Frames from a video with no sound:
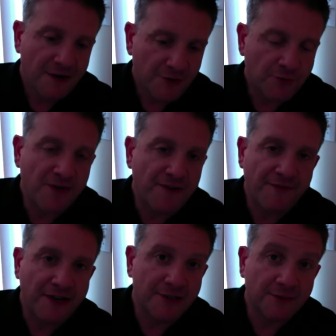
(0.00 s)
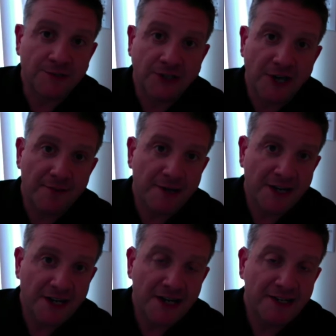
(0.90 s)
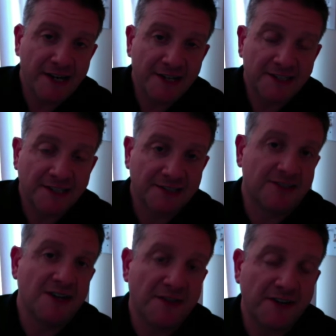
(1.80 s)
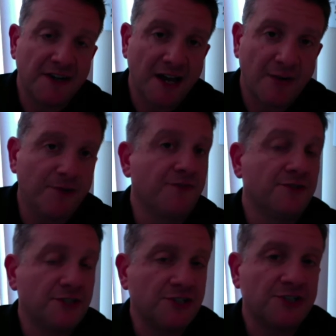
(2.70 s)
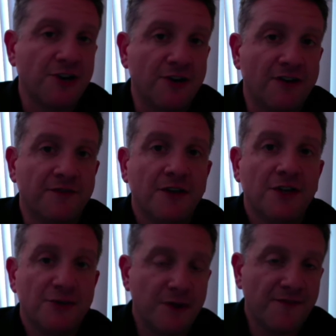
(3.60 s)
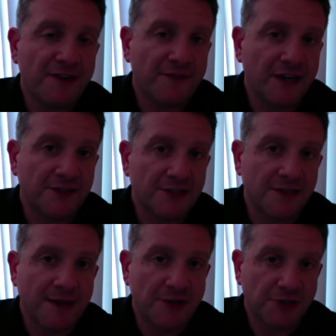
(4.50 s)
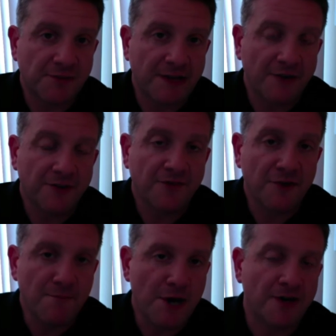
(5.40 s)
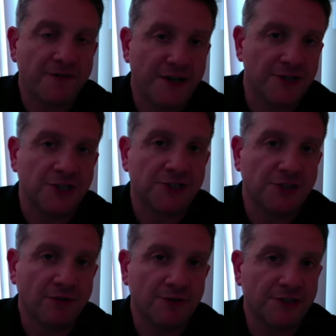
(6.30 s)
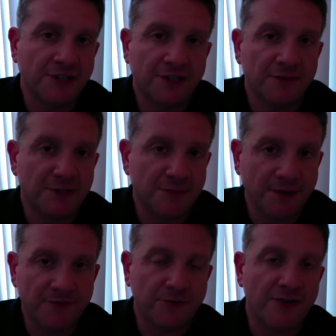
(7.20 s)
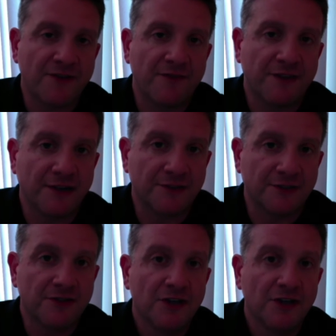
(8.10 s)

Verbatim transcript: 25,000 was a lot of money in 1986. It's nothing now, but just to start off, 25,000 is the magic amount. If your modified adjusted gross income is above 25,000,